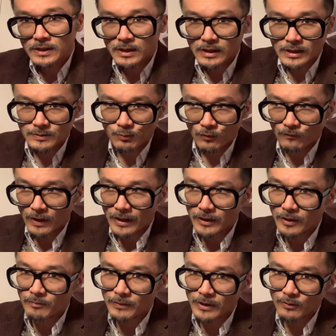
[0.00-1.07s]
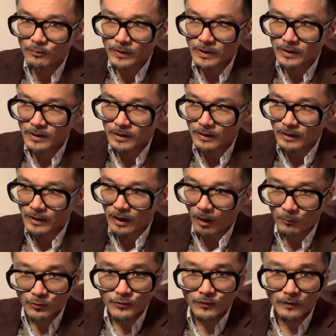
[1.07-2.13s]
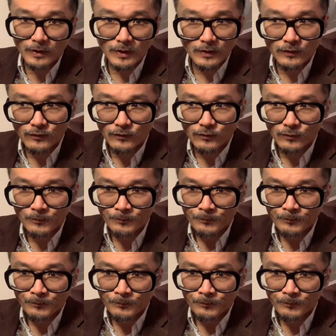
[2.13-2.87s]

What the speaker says: has provided me with the opportunity to